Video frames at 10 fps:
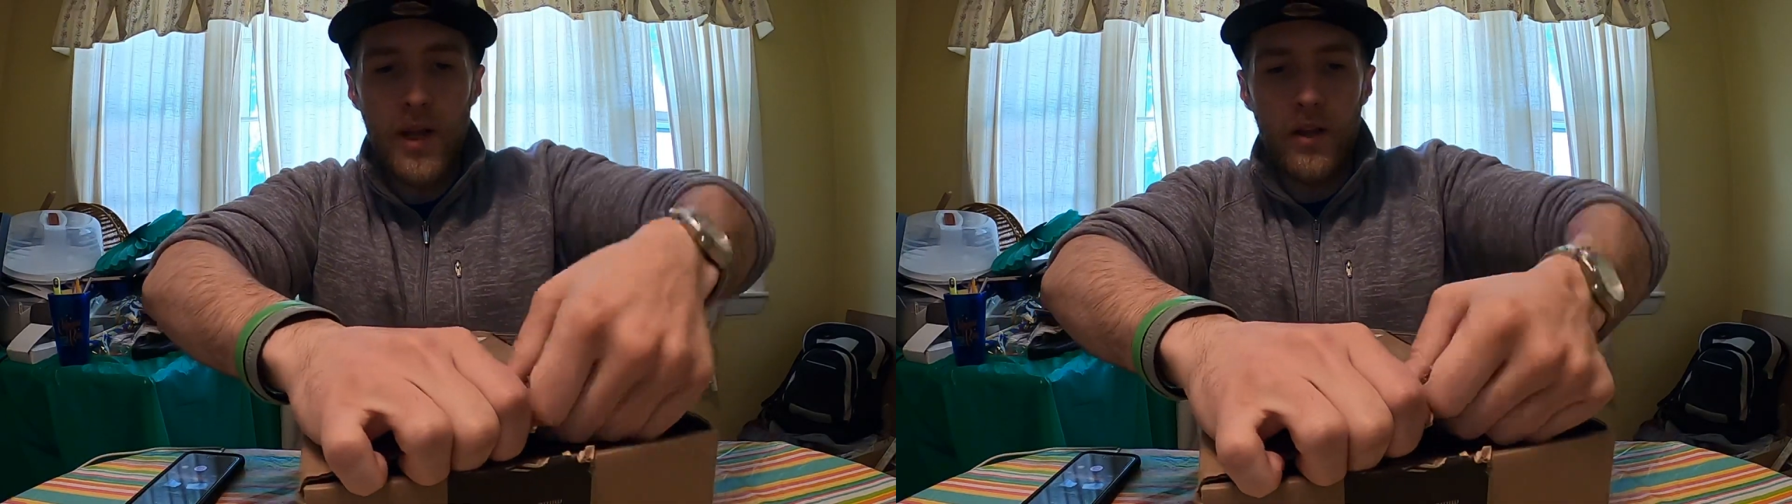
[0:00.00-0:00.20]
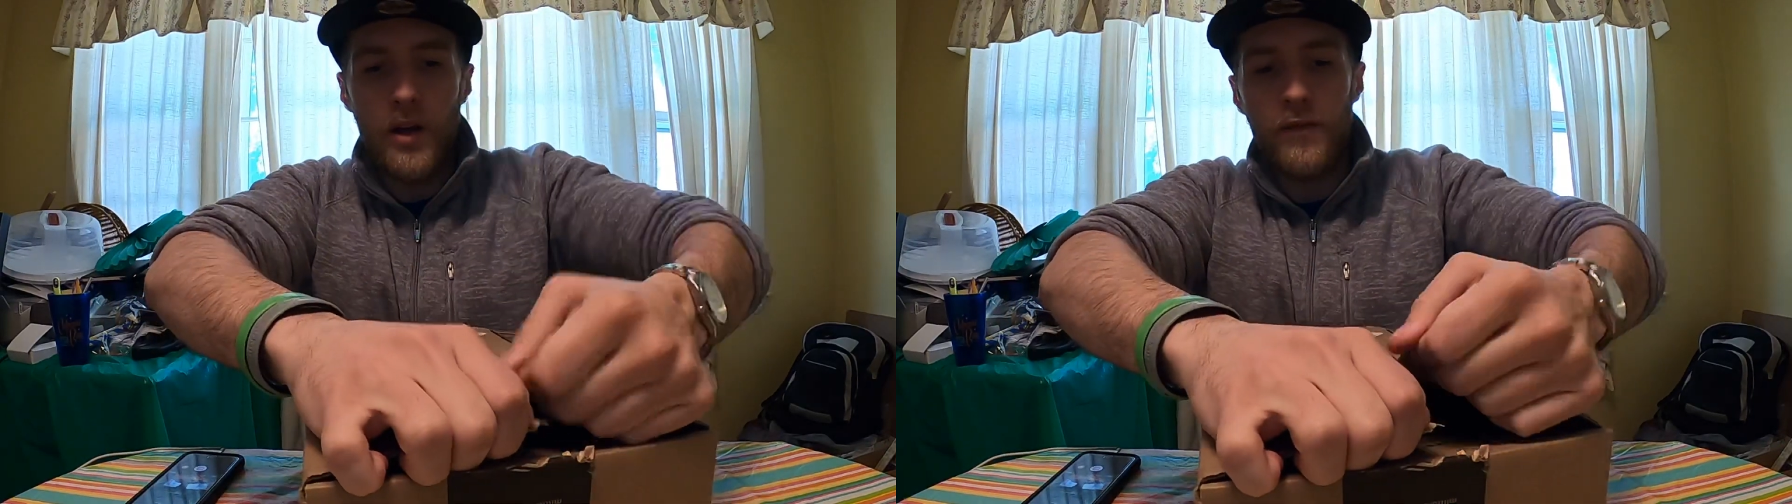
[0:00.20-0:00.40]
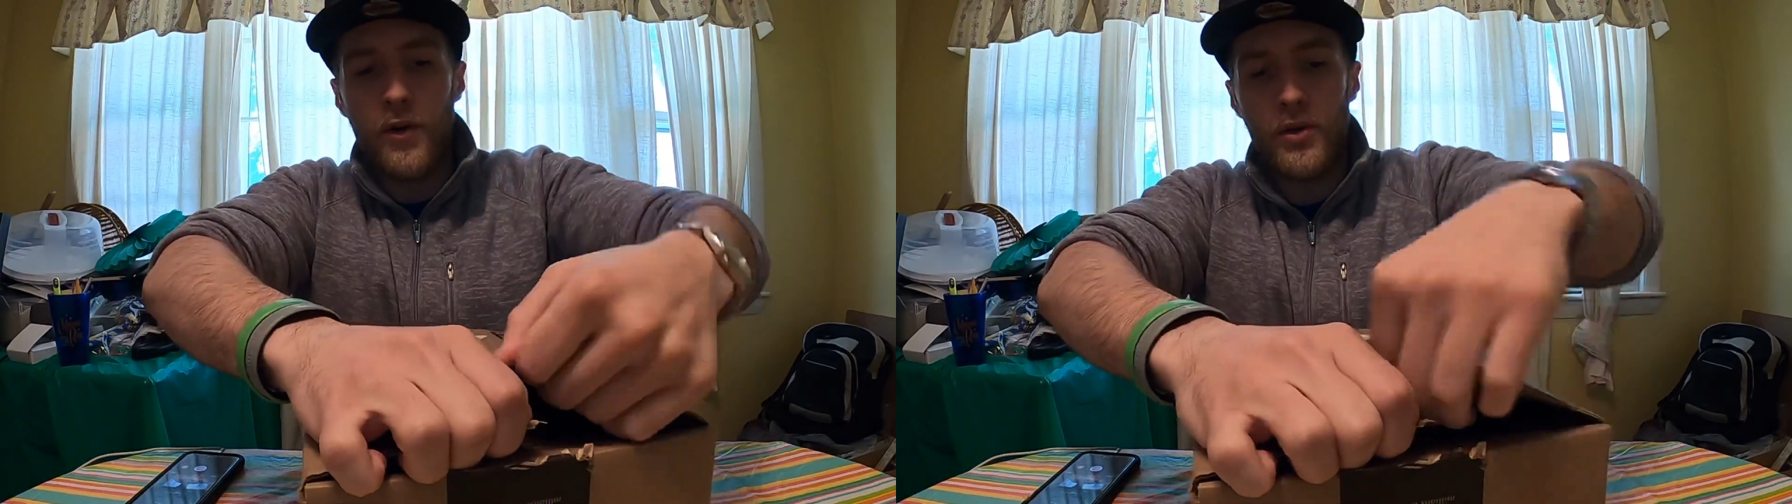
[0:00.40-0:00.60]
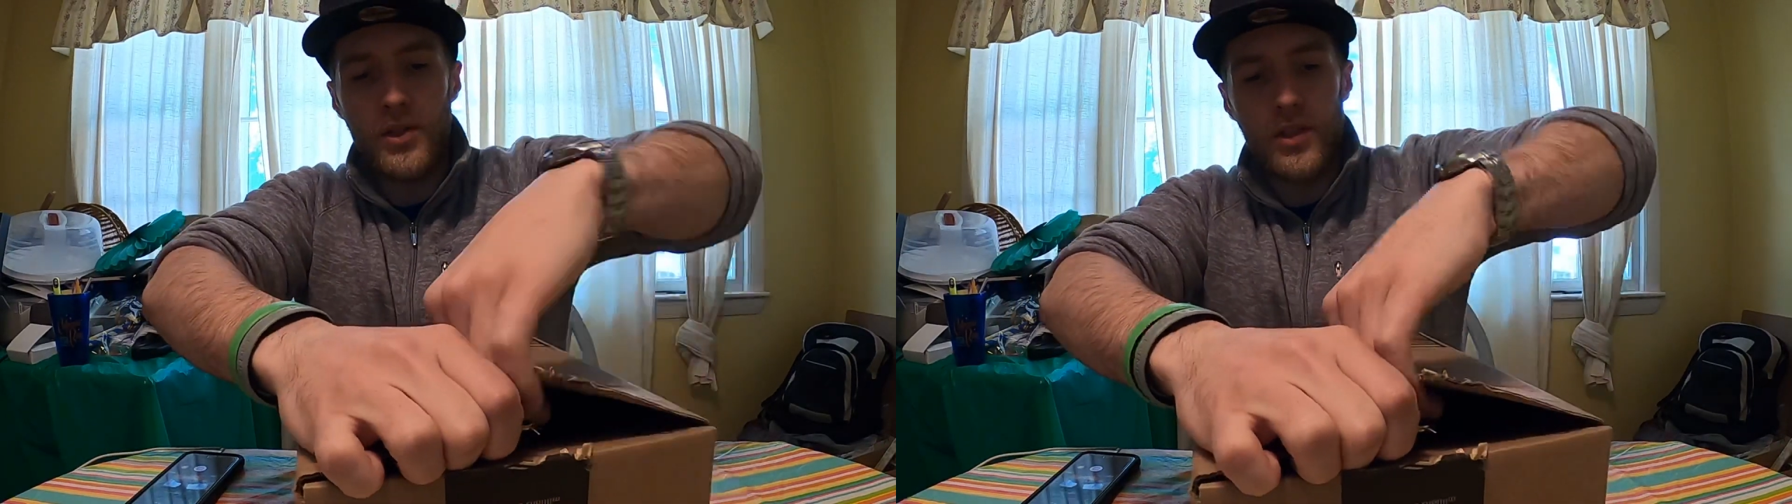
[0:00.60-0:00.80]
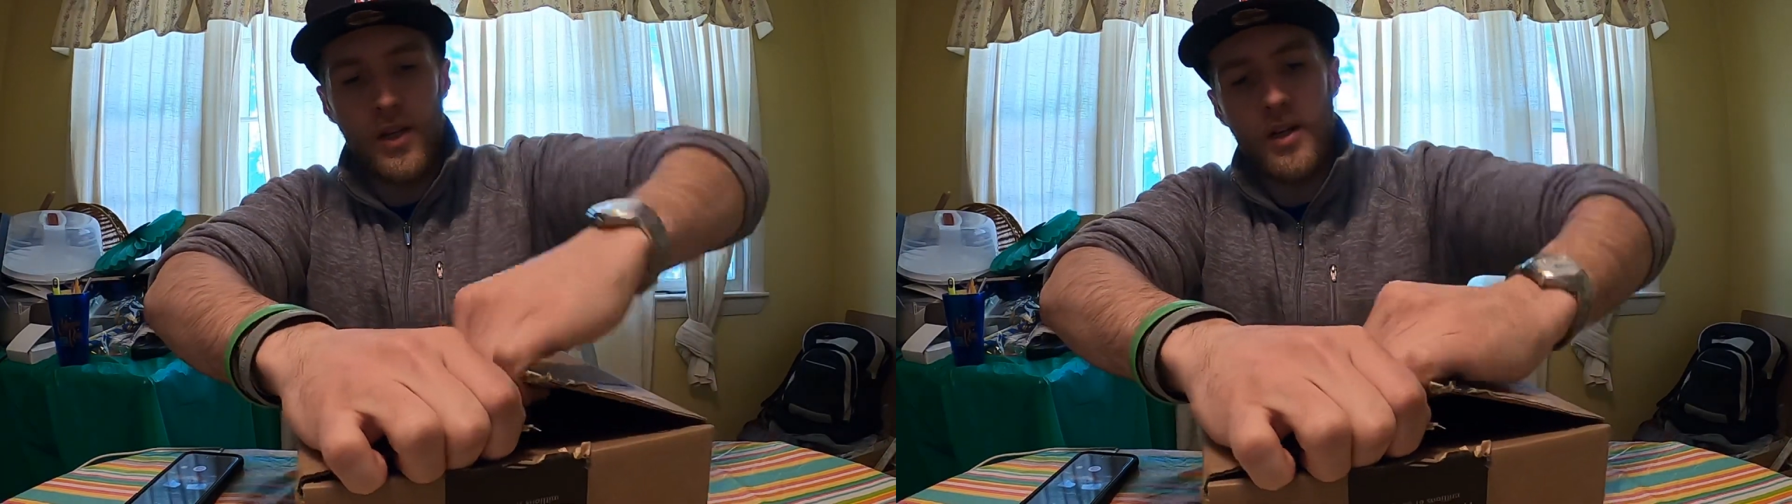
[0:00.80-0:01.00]
by a lot of
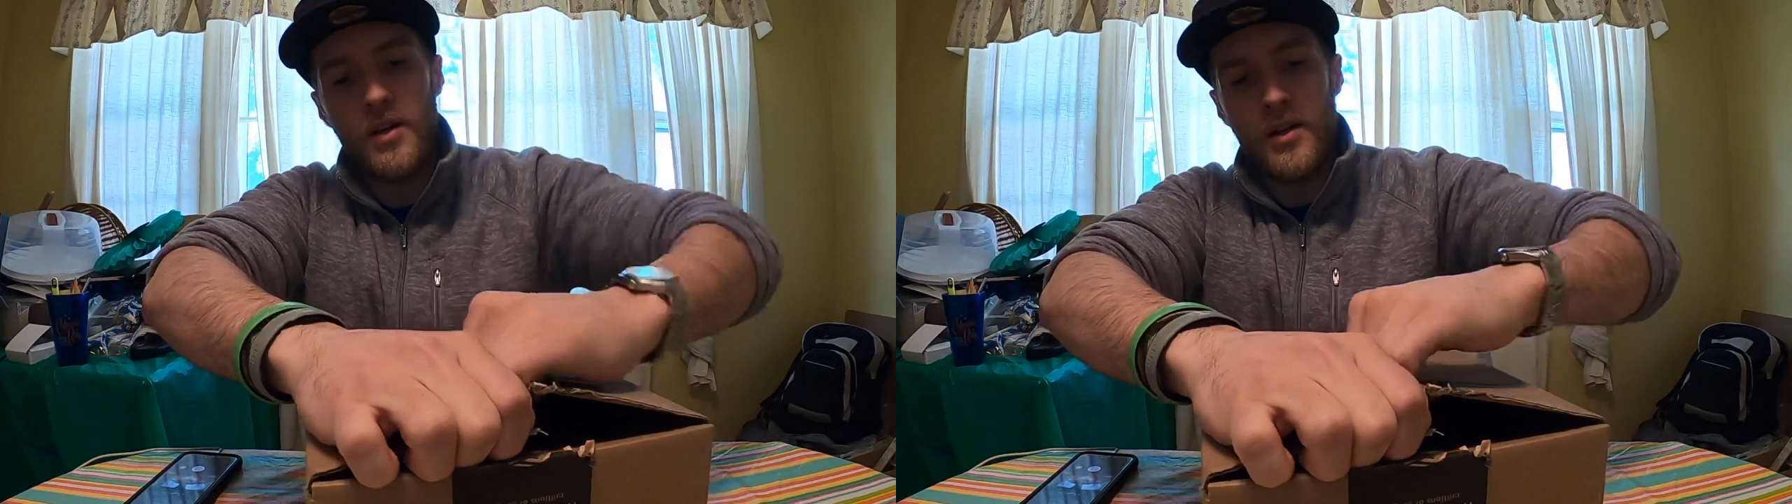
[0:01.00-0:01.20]
folks in the